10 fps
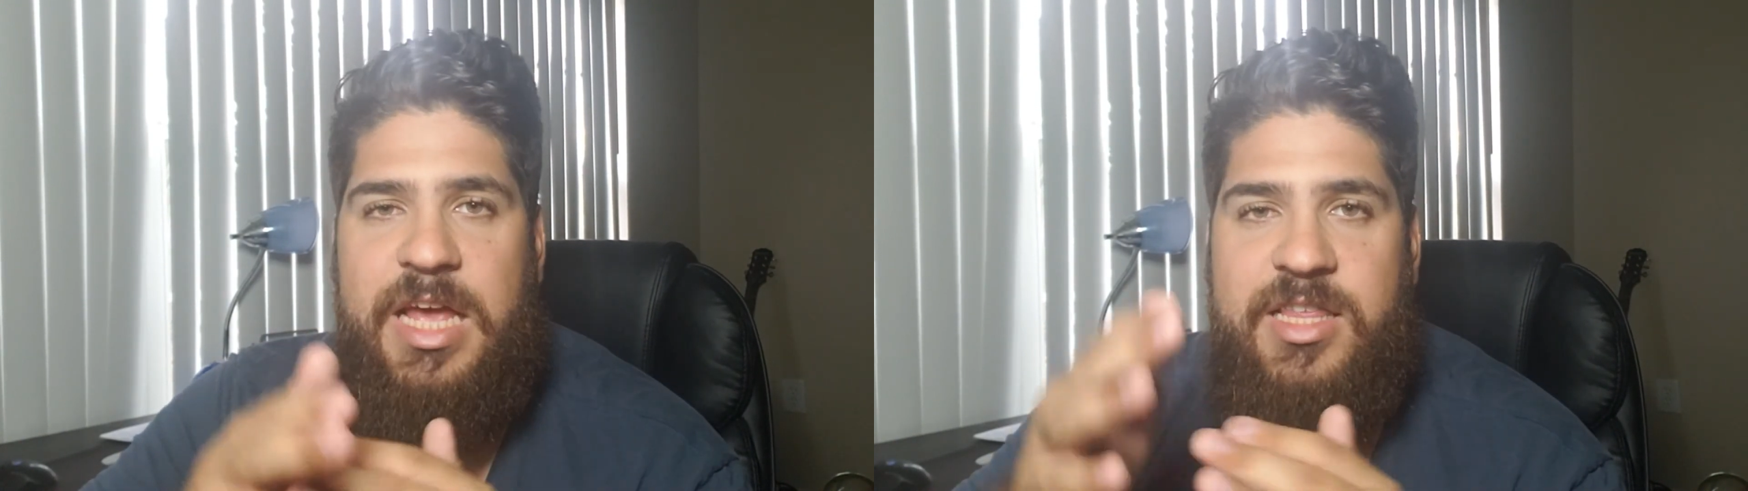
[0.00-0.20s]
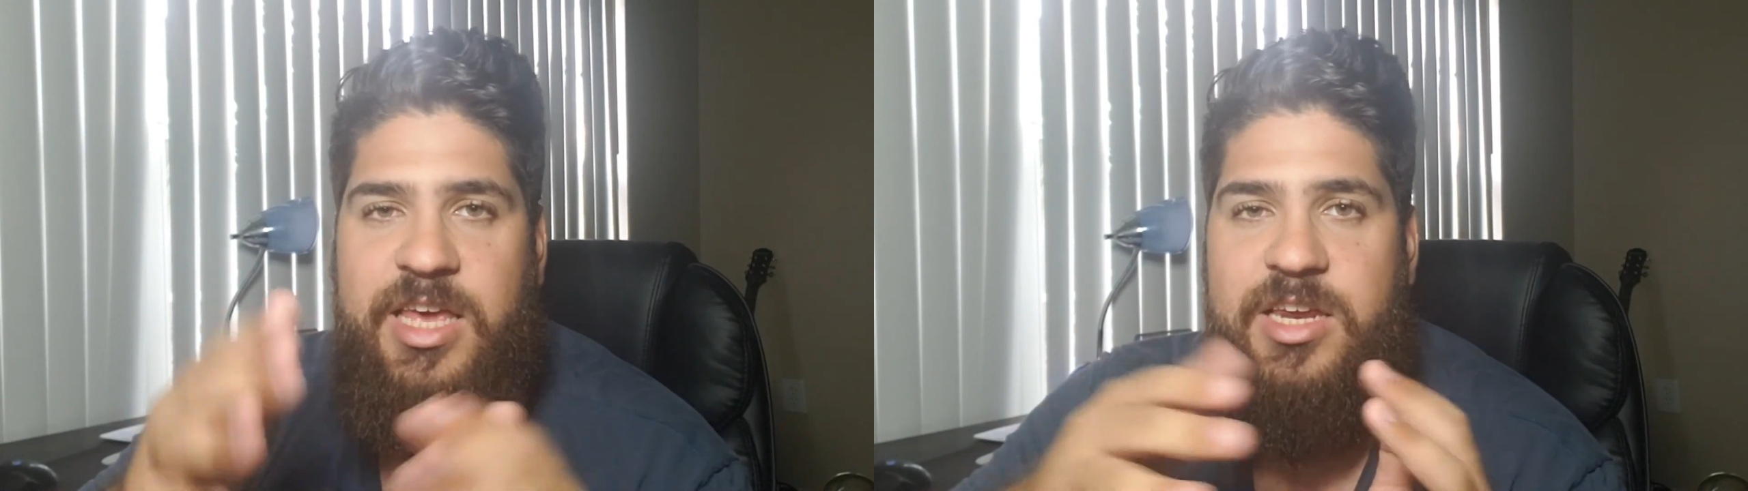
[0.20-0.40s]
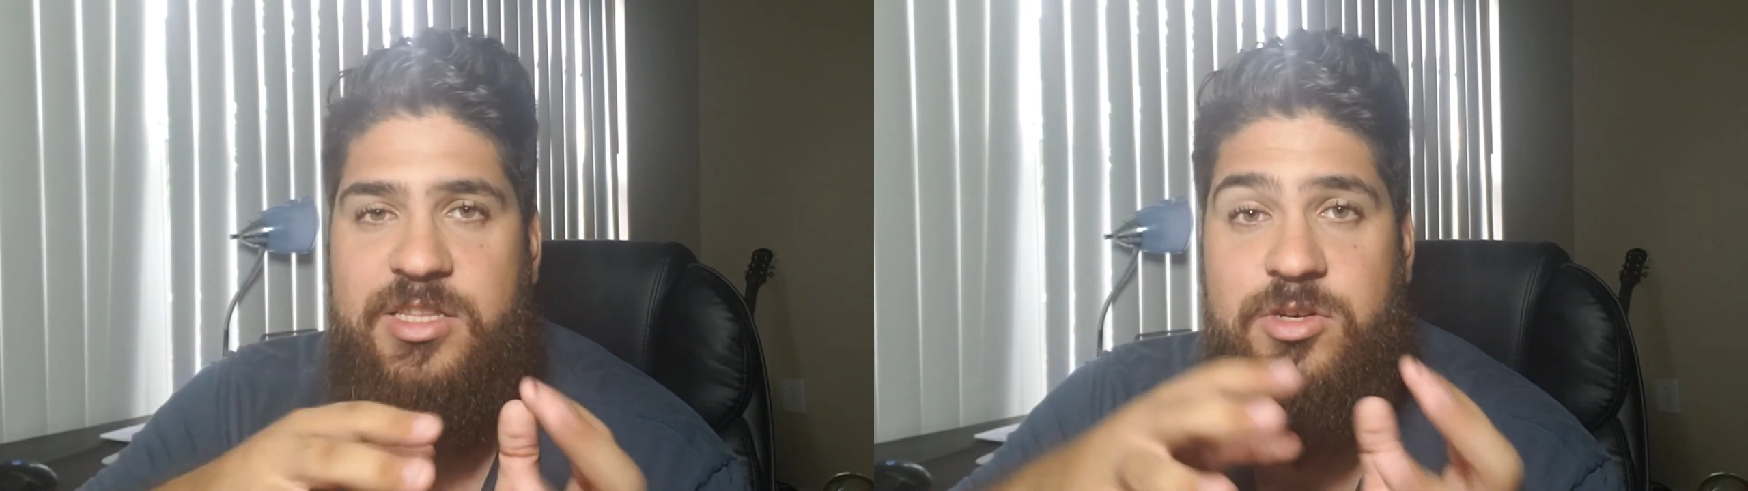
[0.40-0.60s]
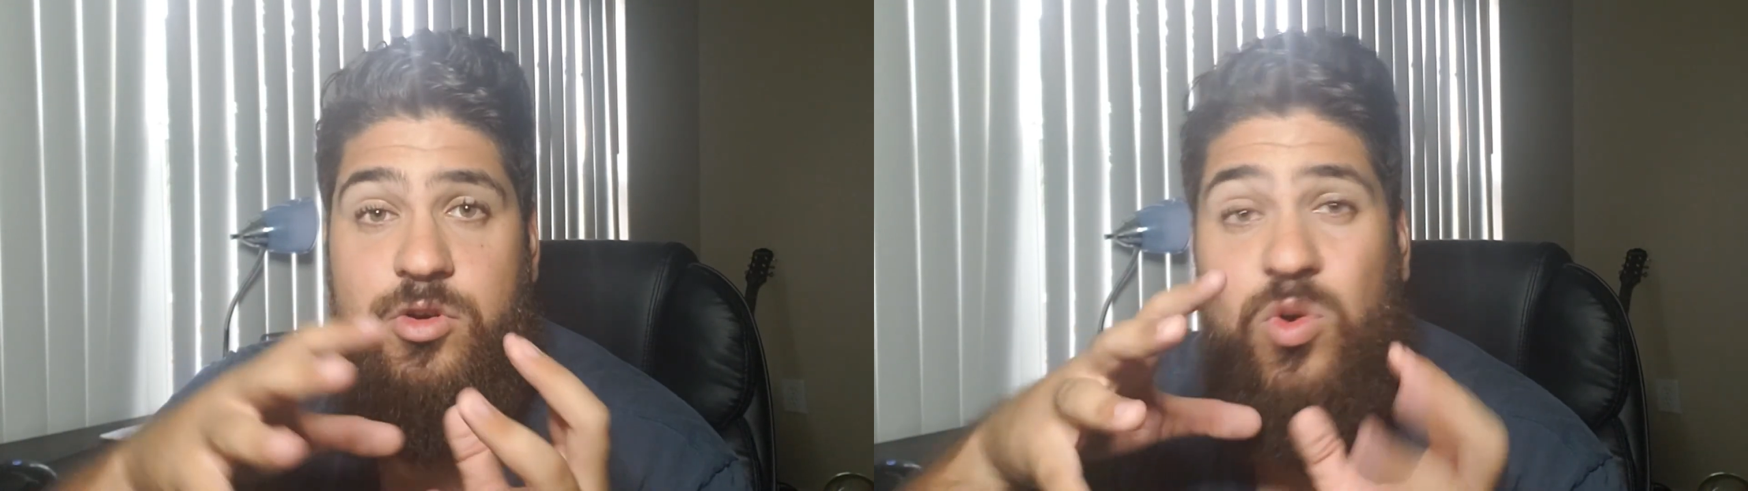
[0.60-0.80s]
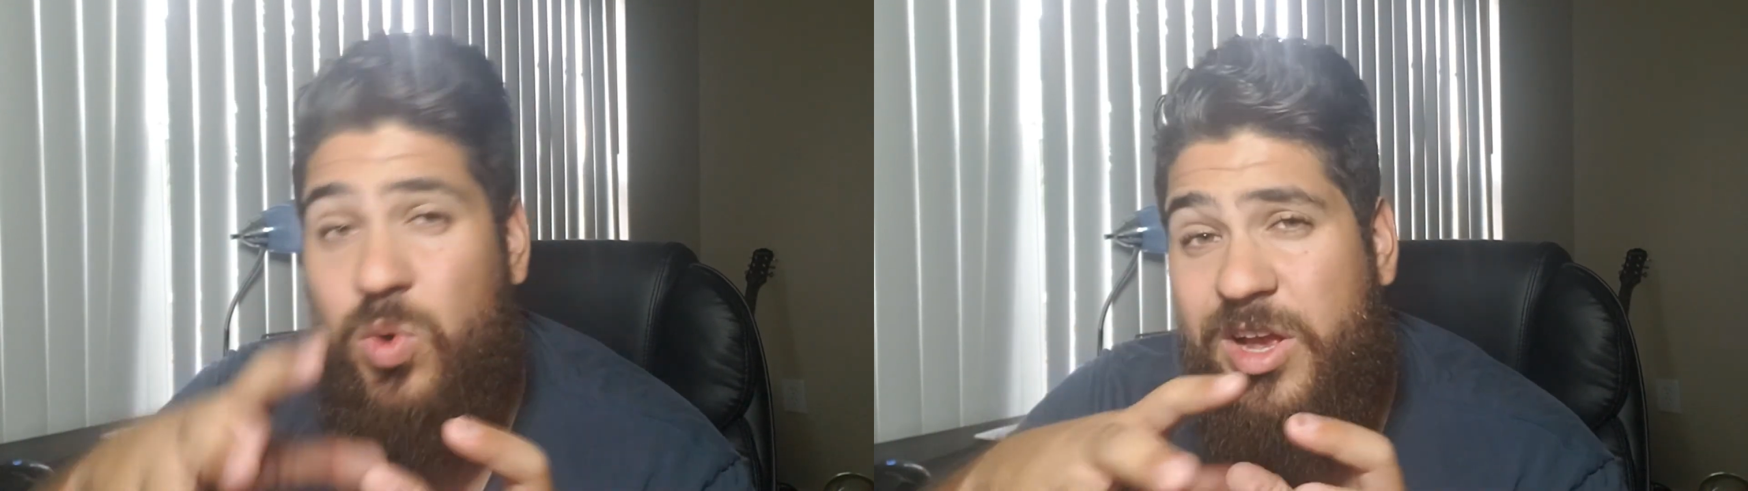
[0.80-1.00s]
and get a deal
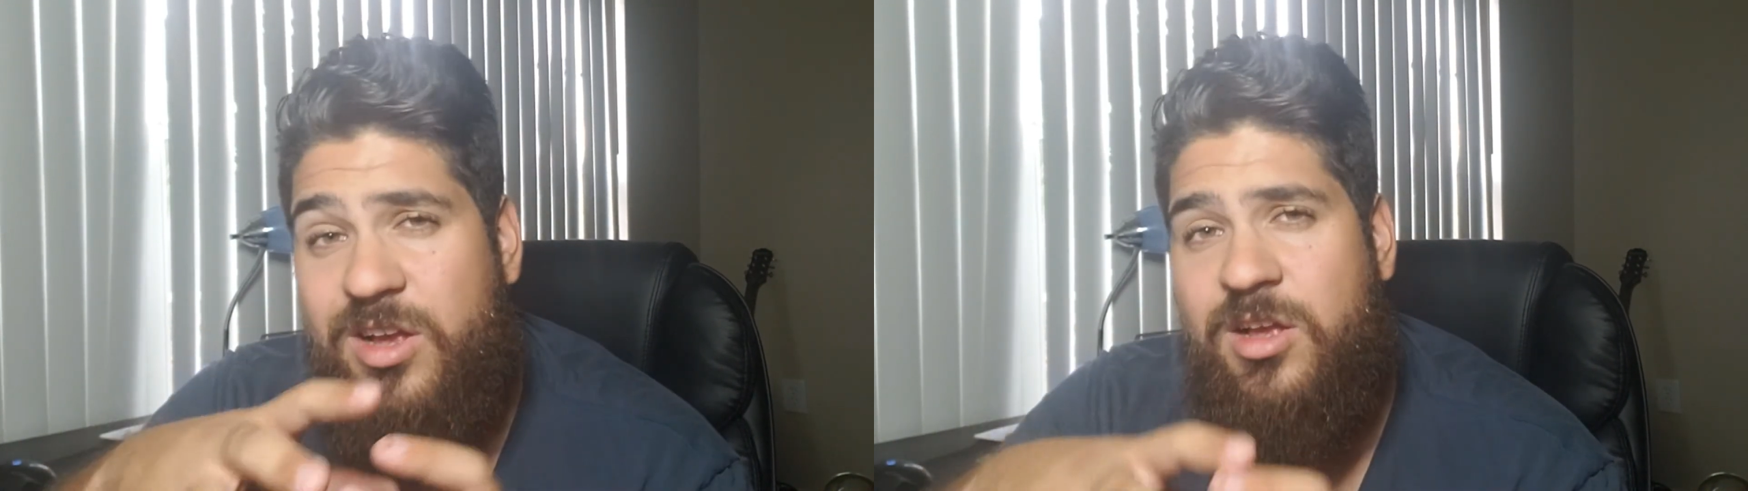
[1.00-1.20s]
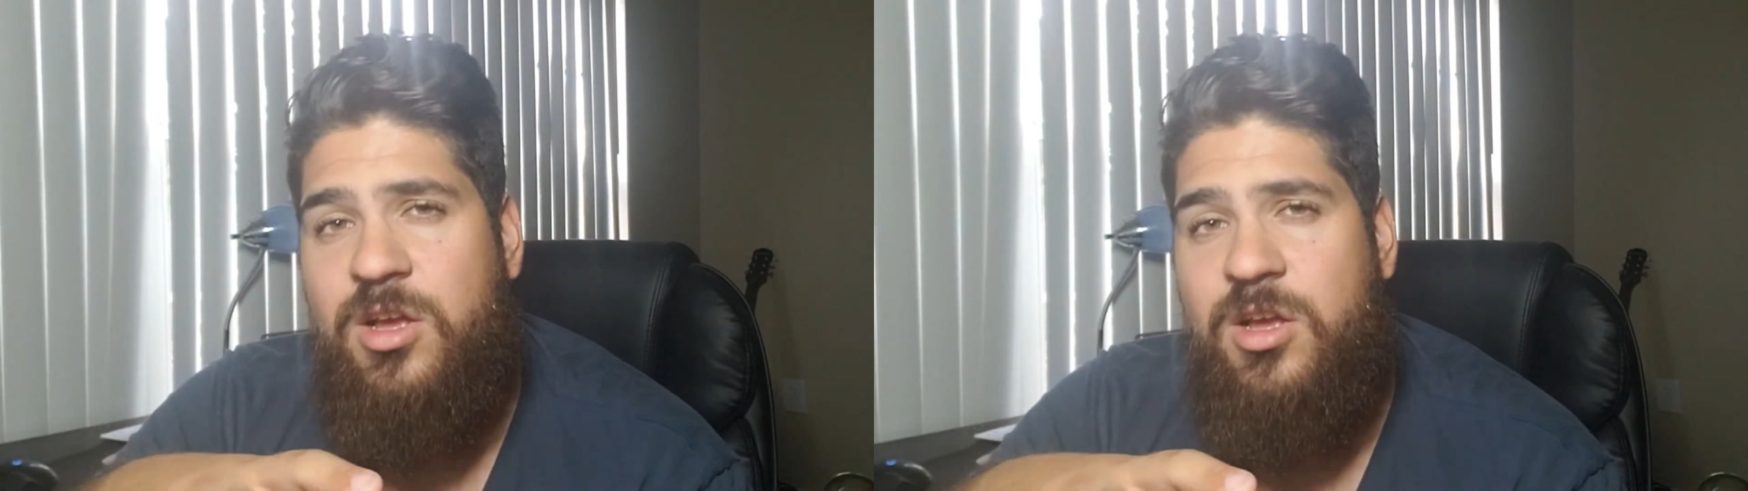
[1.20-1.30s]
quick,